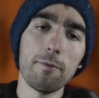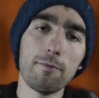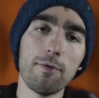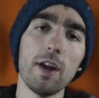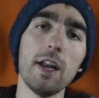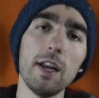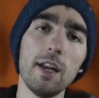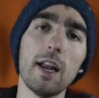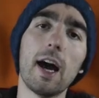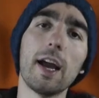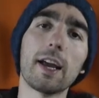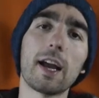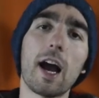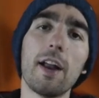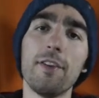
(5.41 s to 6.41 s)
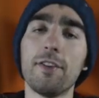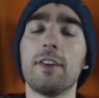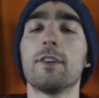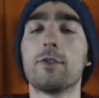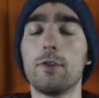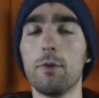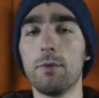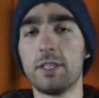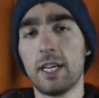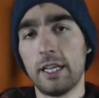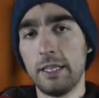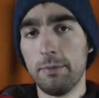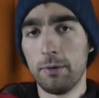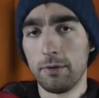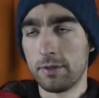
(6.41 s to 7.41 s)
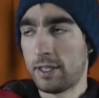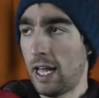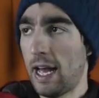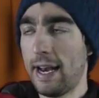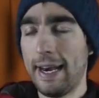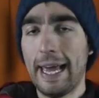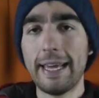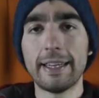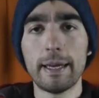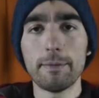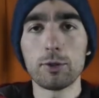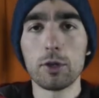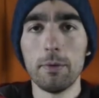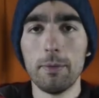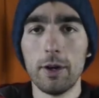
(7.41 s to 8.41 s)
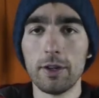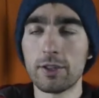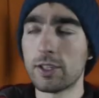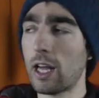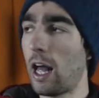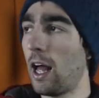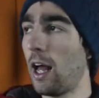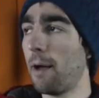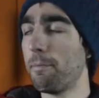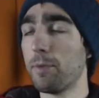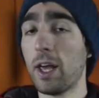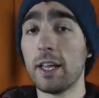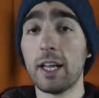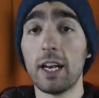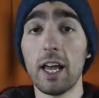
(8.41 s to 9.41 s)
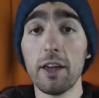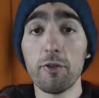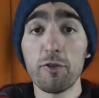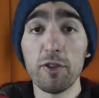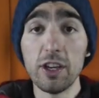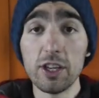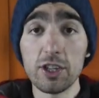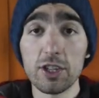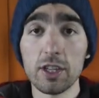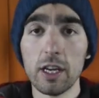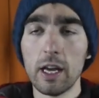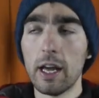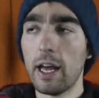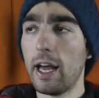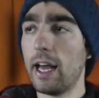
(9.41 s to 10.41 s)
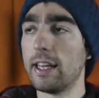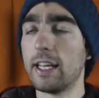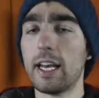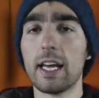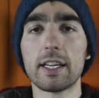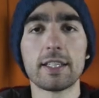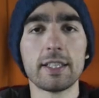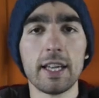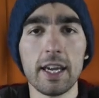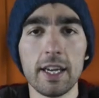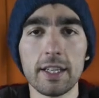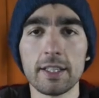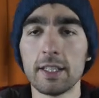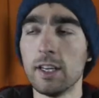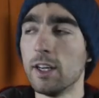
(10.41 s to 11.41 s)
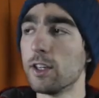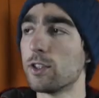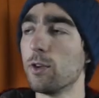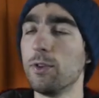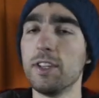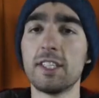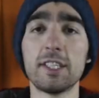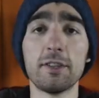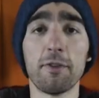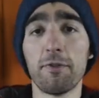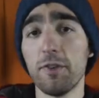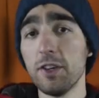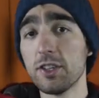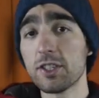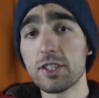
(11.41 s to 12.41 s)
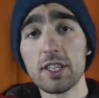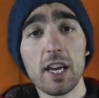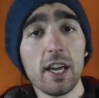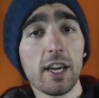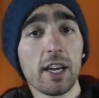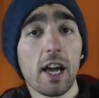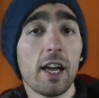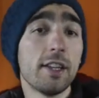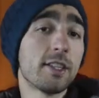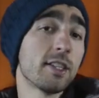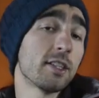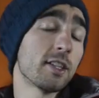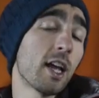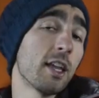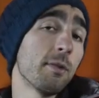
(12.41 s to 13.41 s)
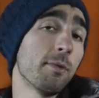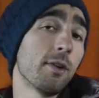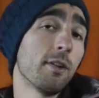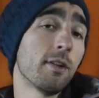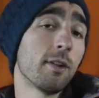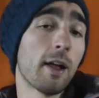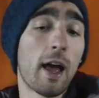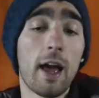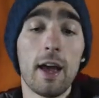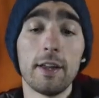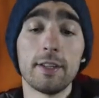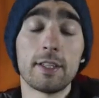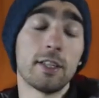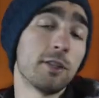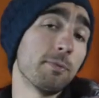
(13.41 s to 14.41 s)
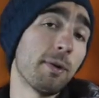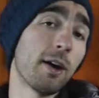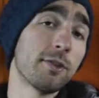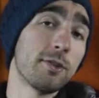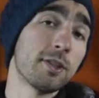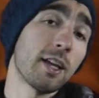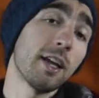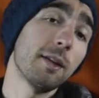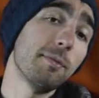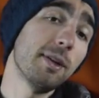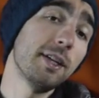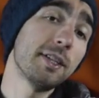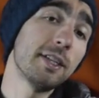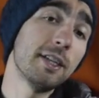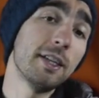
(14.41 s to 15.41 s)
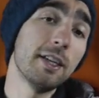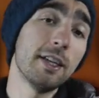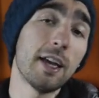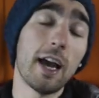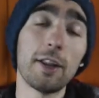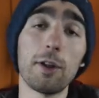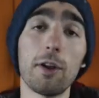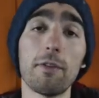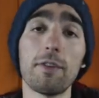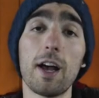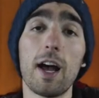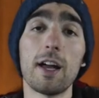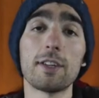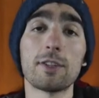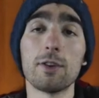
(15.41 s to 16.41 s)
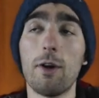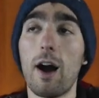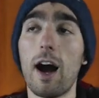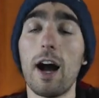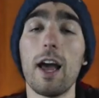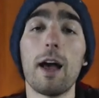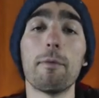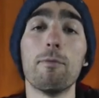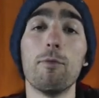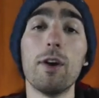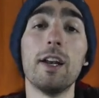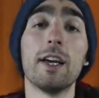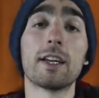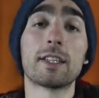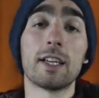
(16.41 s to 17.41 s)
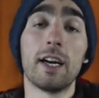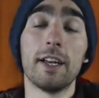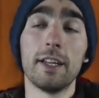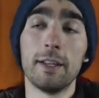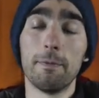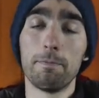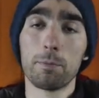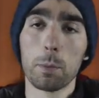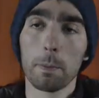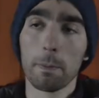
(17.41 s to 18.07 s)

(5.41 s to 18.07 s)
really like anything to do with animals. I like them so much um, and I like fish and I like snakes. So this is a fish snake and this is an animal and this is about sustainability and all of that. So I am really excited.